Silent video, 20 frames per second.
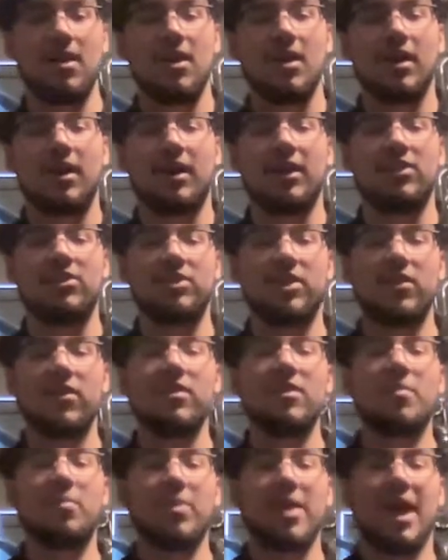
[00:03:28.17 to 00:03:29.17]
Considering
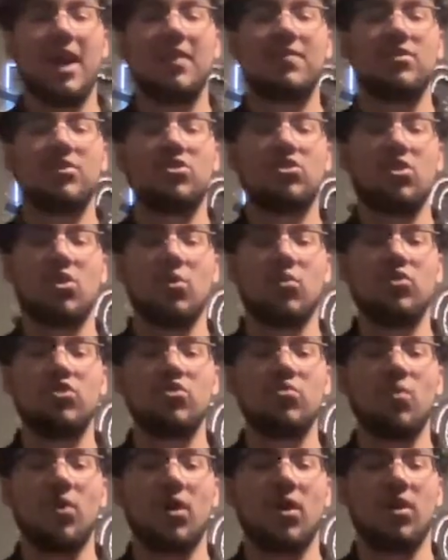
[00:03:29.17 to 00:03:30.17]
the plan I just told
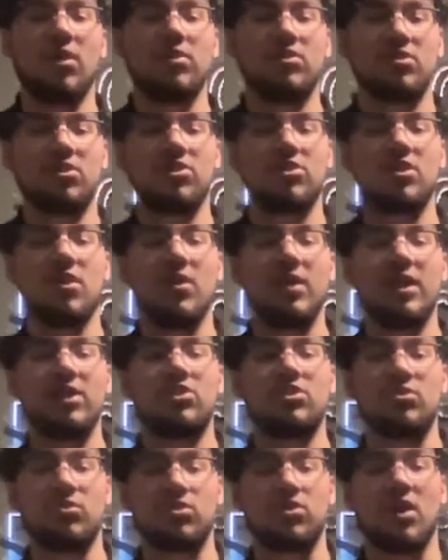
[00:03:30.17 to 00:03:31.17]
you all to slowly
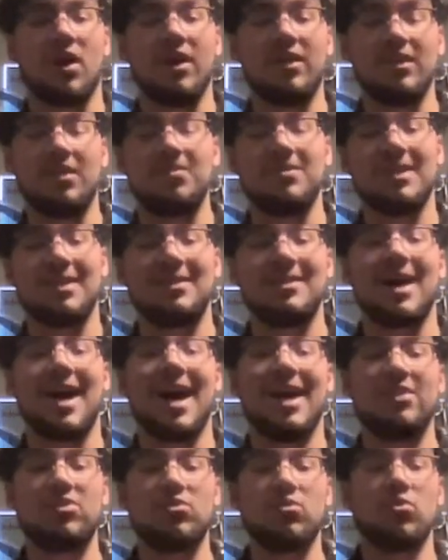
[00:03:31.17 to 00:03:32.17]
introduce condoms into
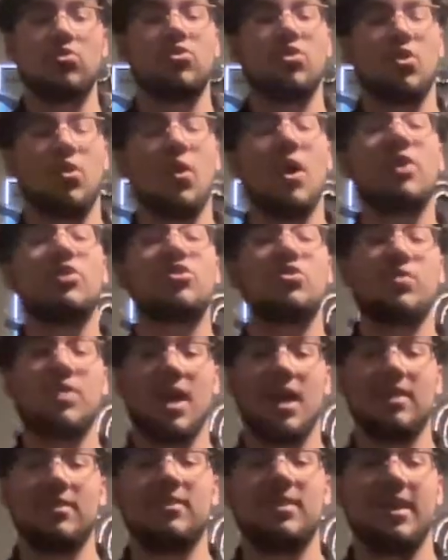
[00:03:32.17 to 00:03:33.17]
high schools across the
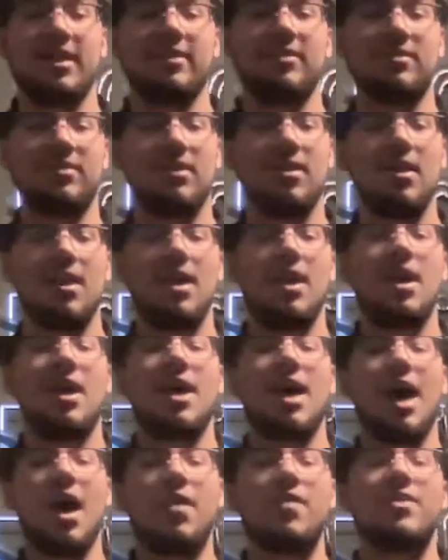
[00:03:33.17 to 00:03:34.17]
United States,
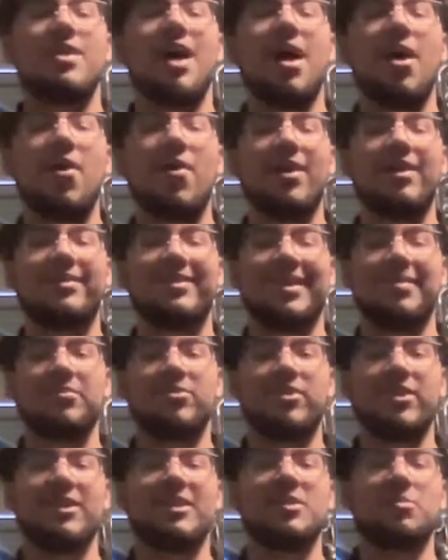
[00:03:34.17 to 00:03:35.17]
I'll now attempt
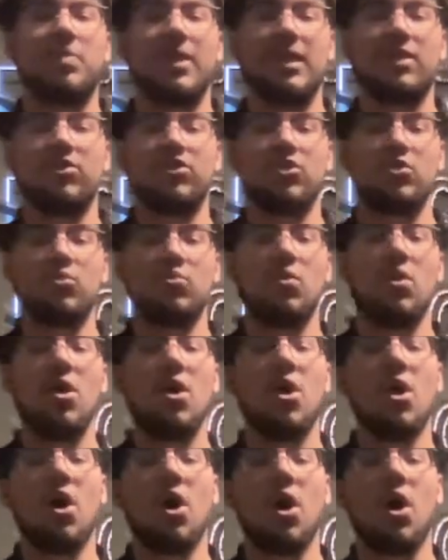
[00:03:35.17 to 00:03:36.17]
to explain to you
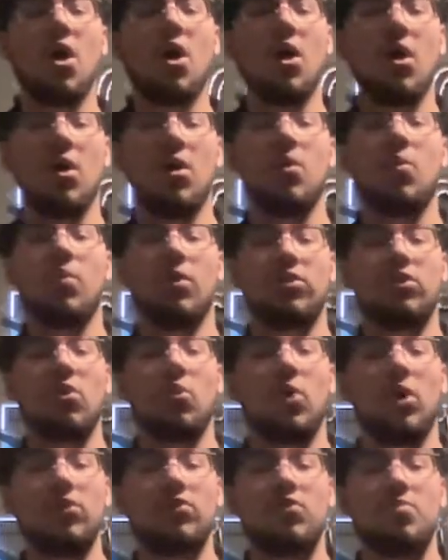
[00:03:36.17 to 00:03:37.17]
all what the
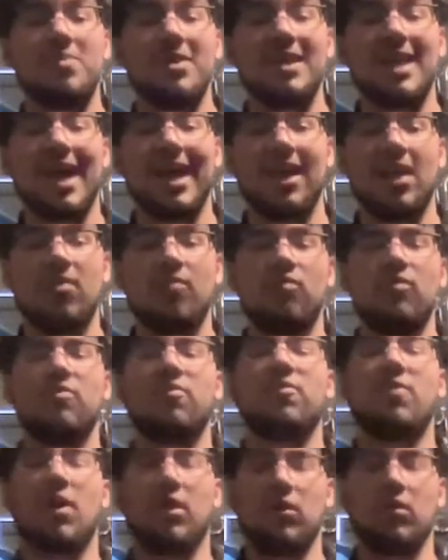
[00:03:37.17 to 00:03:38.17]
world would be like if we
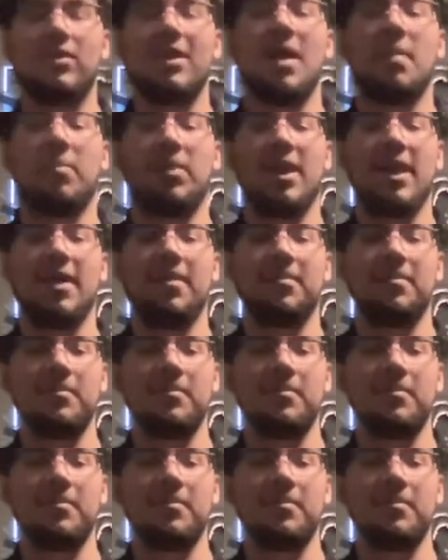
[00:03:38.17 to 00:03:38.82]
followed that plan.